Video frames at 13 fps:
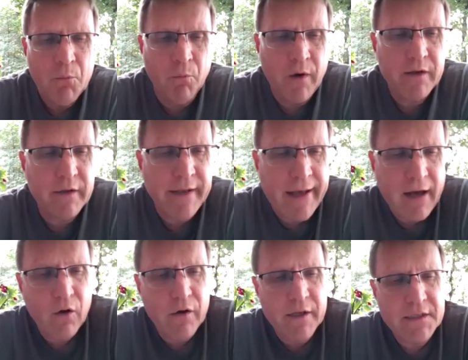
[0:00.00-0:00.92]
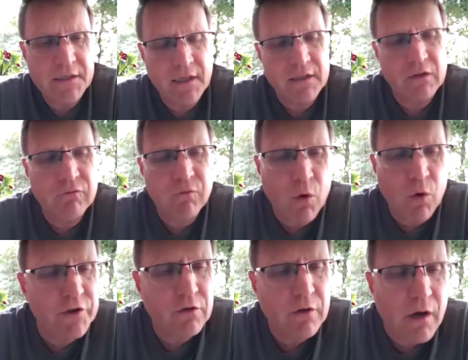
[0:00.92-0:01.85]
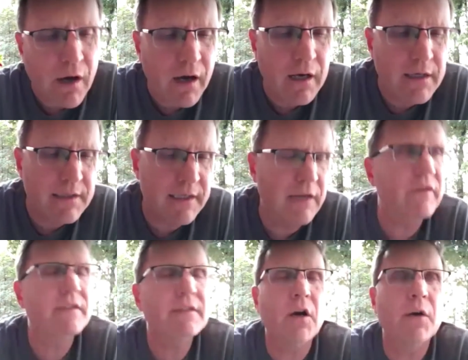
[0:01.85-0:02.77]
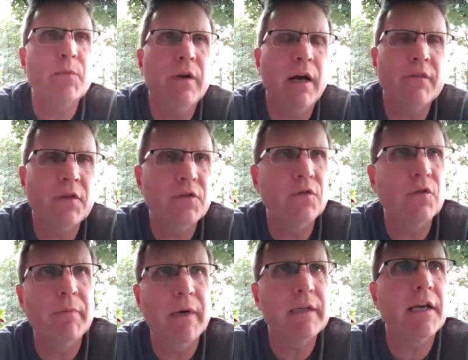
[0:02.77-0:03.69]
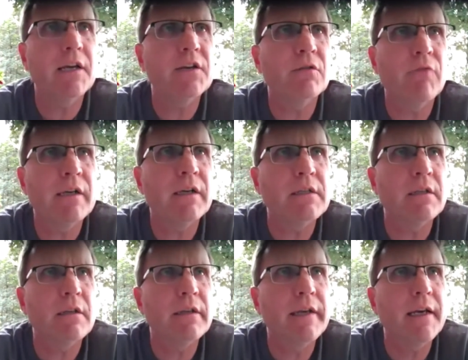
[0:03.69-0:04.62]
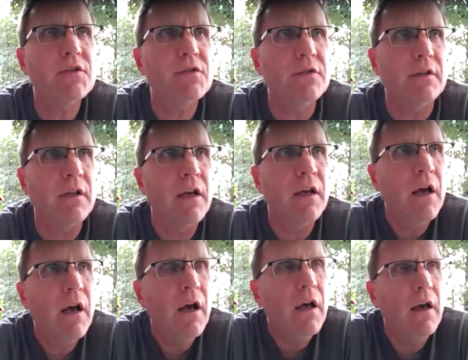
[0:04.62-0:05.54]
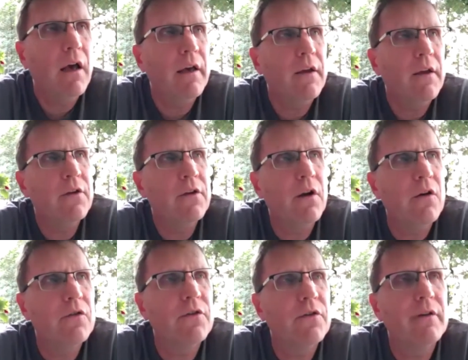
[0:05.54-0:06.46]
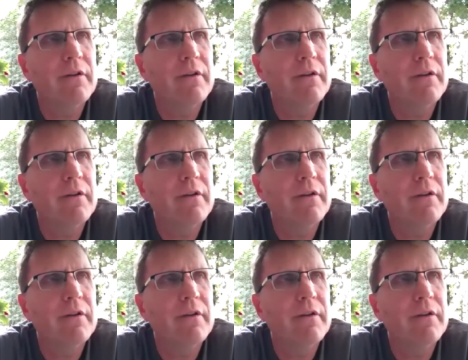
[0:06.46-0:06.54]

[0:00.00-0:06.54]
But now instead of rolling your eyes every time you have to do a medication reconciliation, you know,